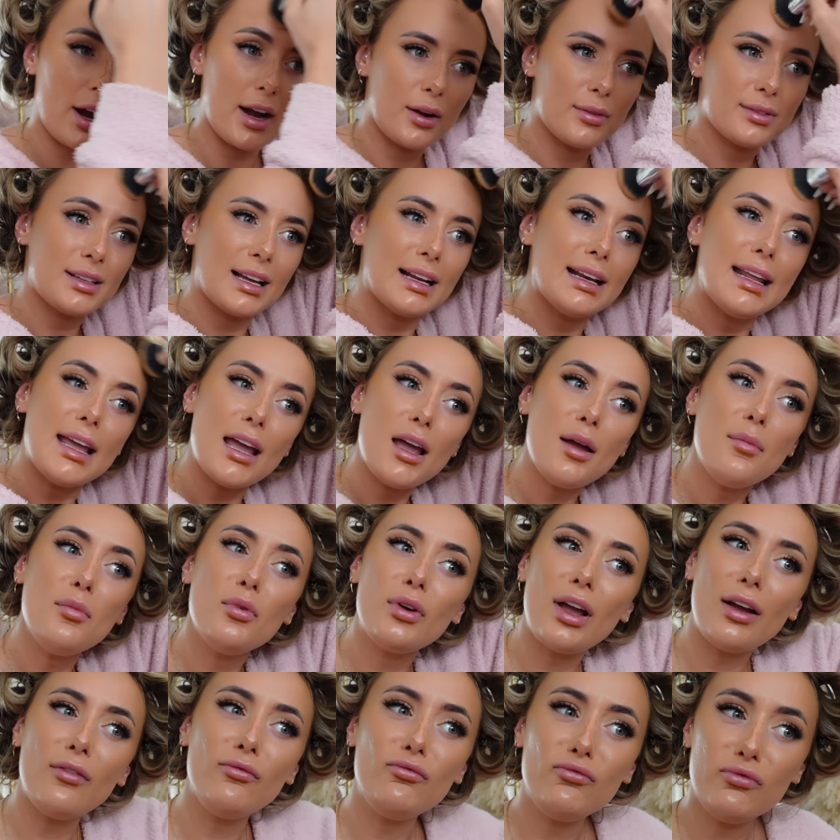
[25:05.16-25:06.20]
And I was like, Liam, we're
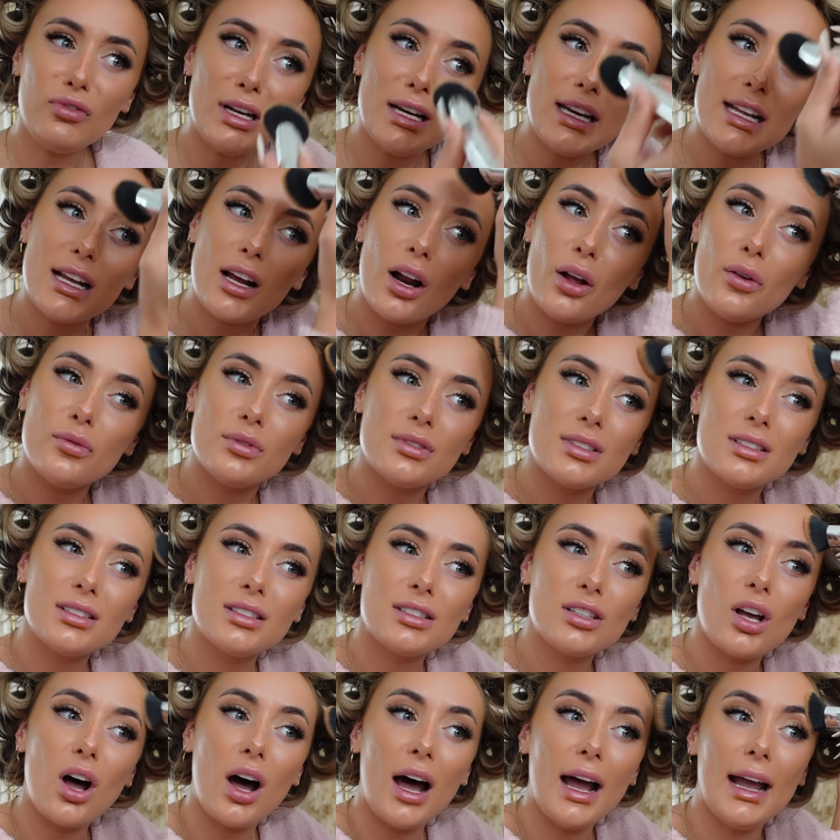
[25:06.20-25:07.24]
getting really close to the
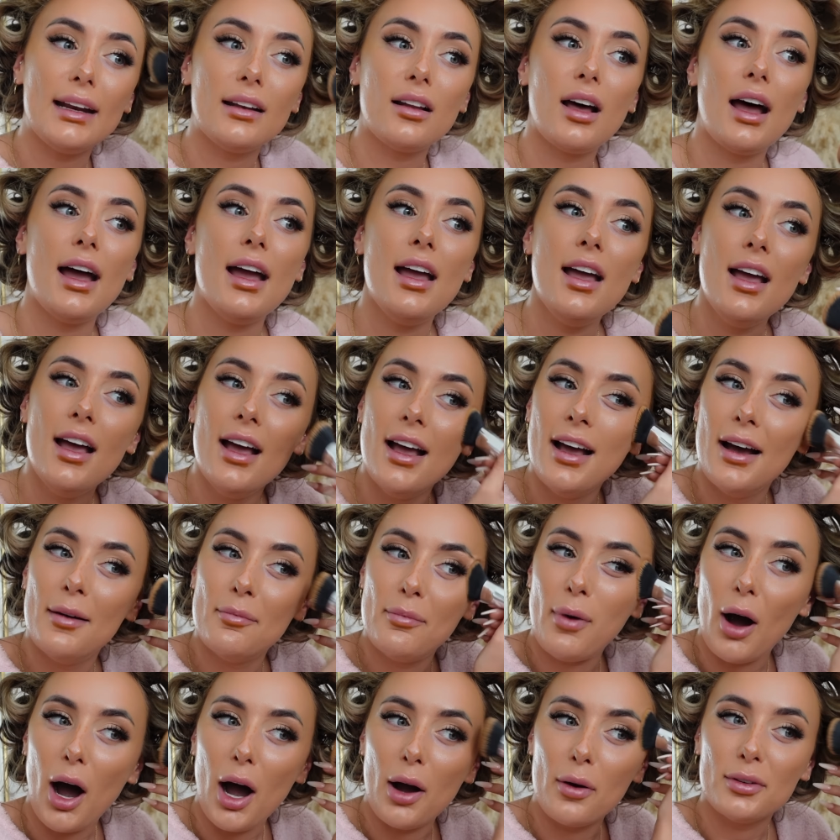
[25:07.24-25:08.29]
side. Like,
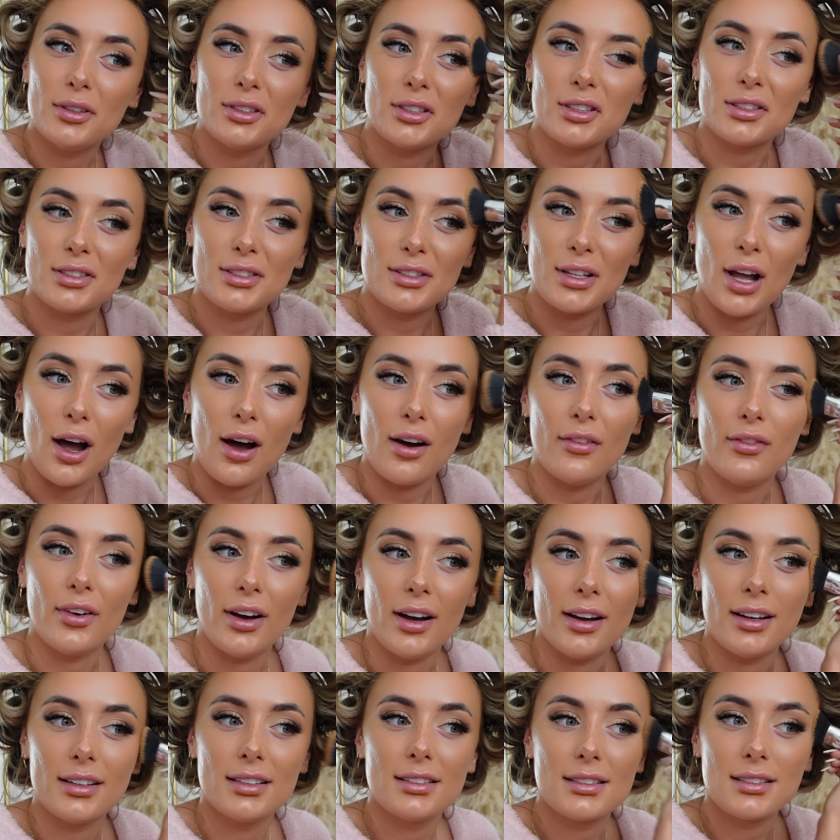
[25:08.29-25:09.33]
but I was just
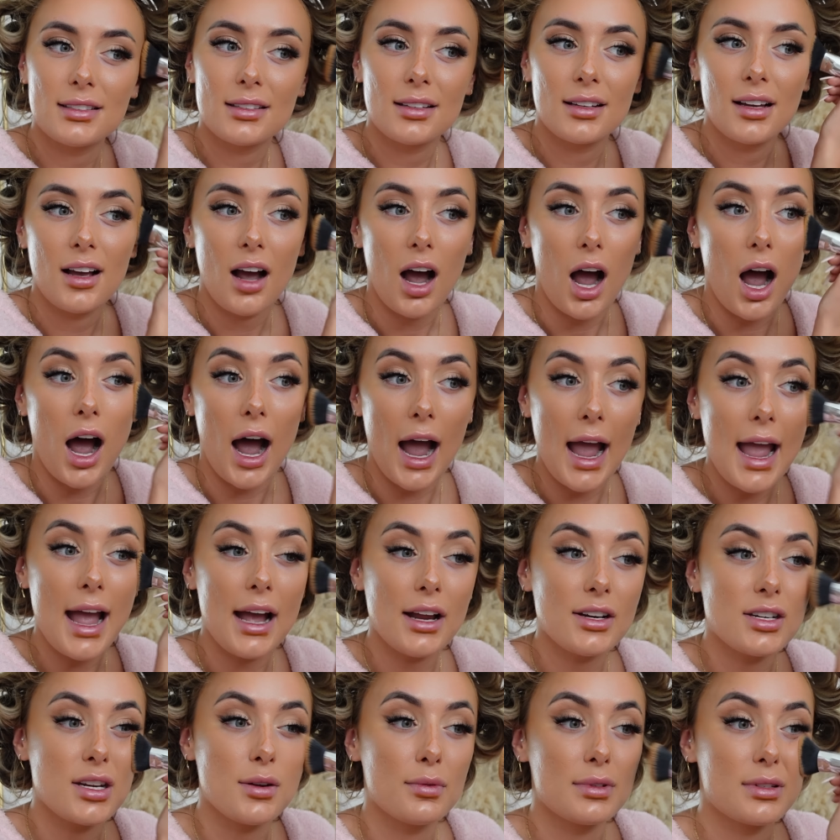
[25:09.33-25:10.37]
nervous. I
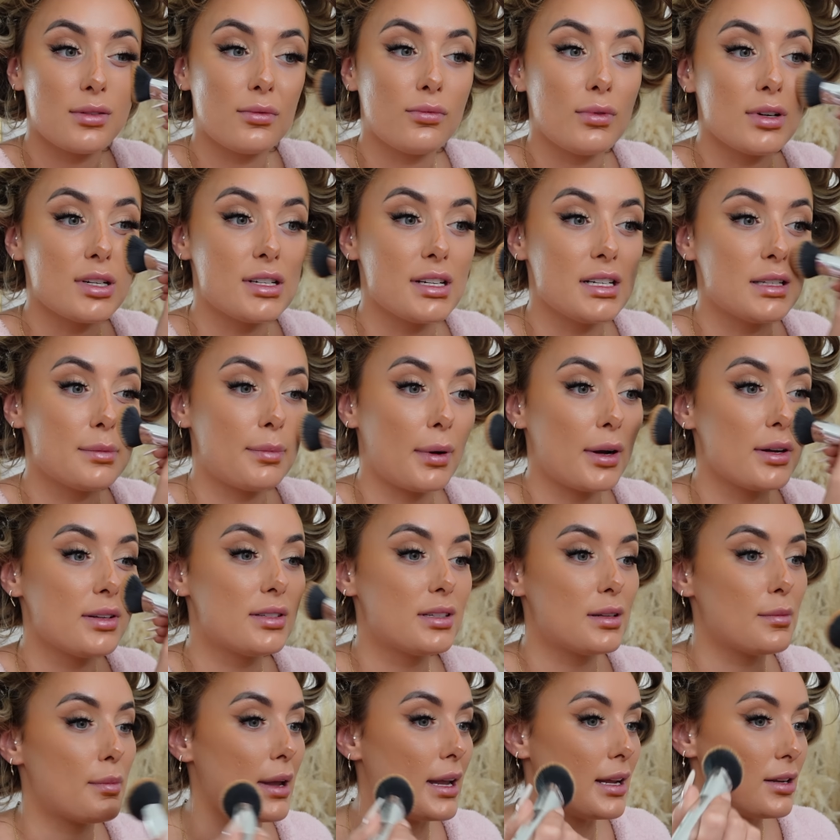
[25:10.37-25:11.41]
actually was originally
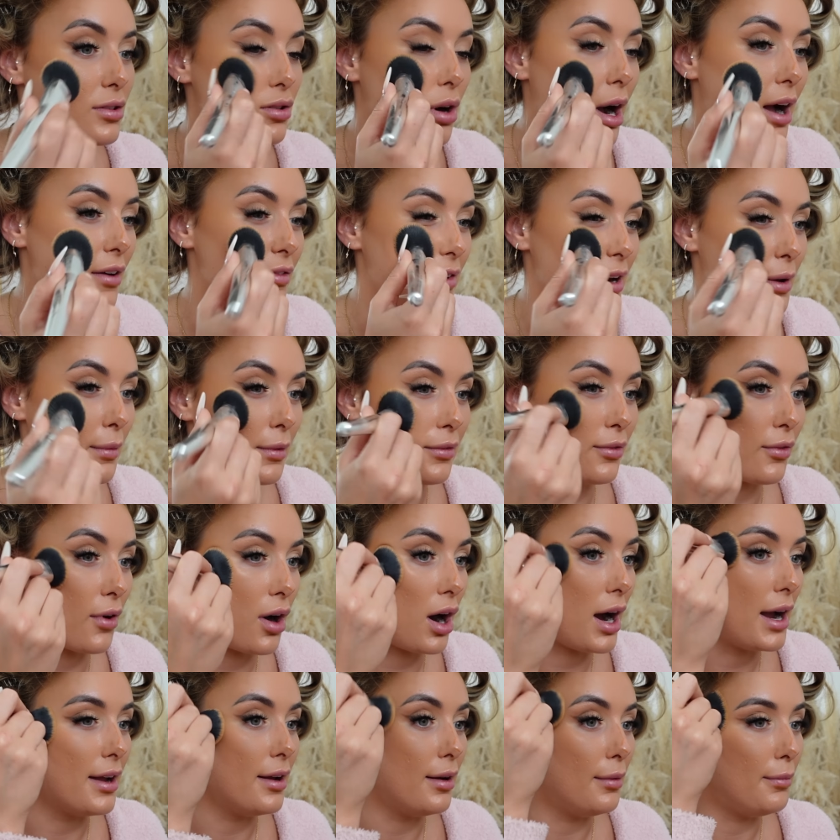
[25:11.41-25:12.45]
supposed to be driving it with
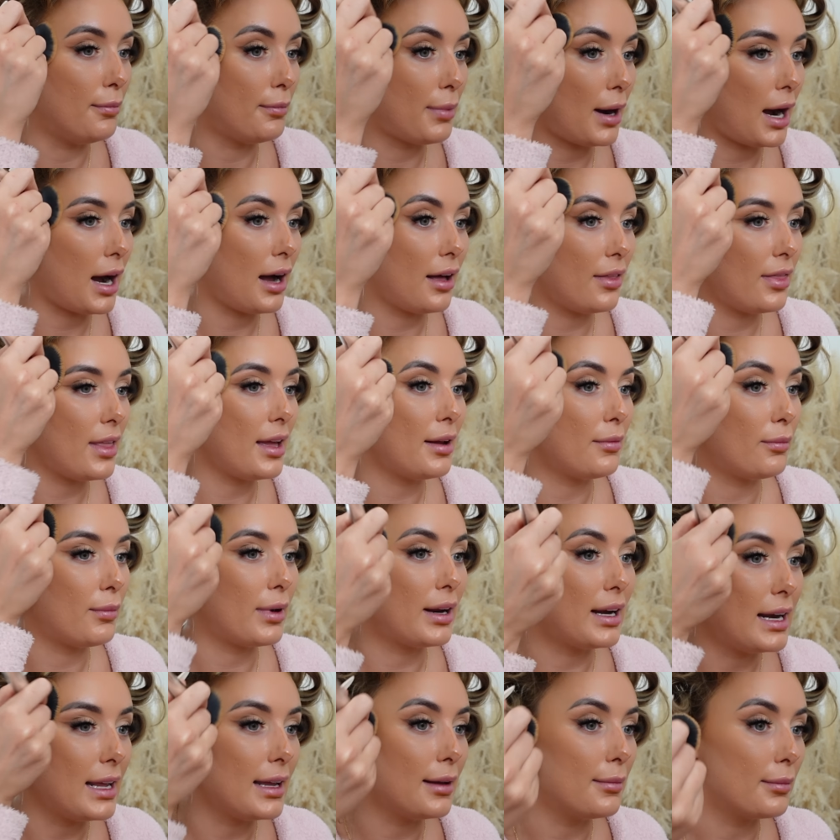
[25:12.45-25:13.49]
Ryan, but then
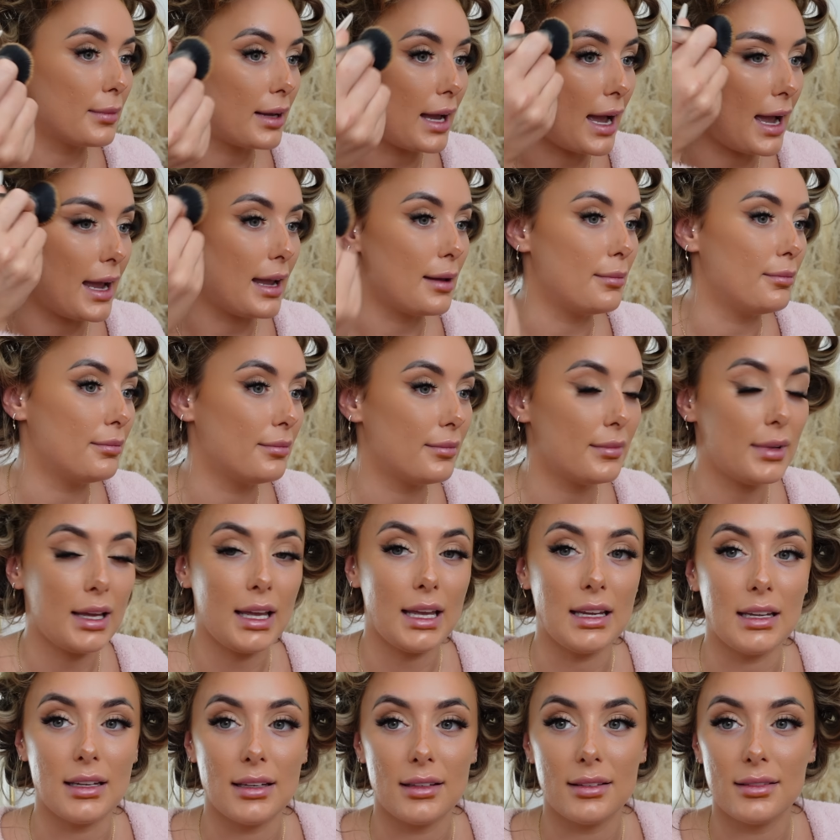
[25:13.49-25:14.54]
when Liam came,
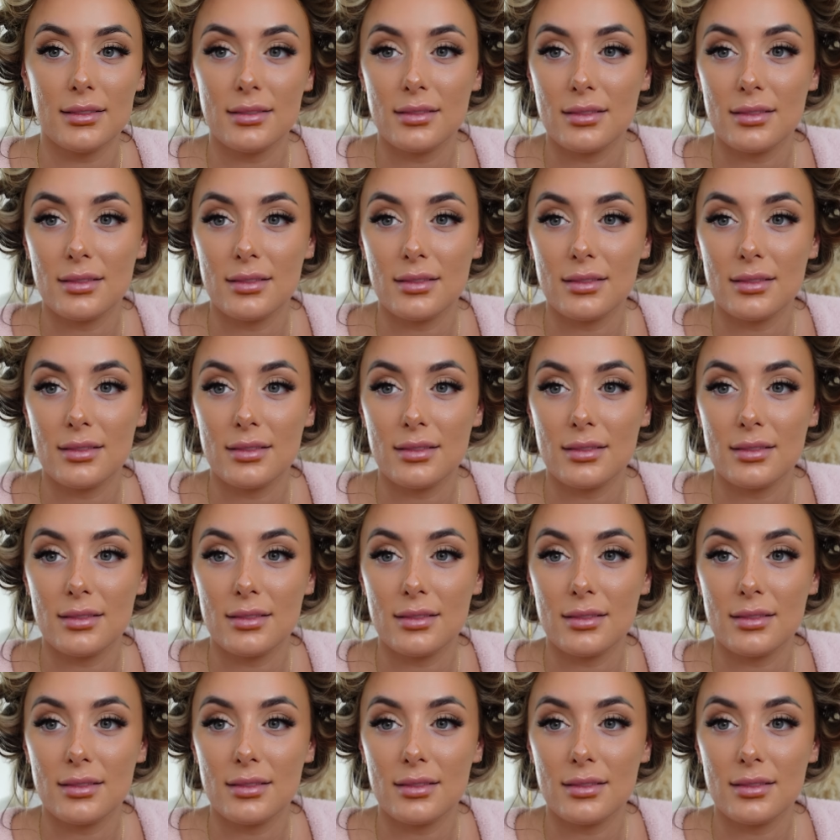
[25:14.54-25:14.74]
he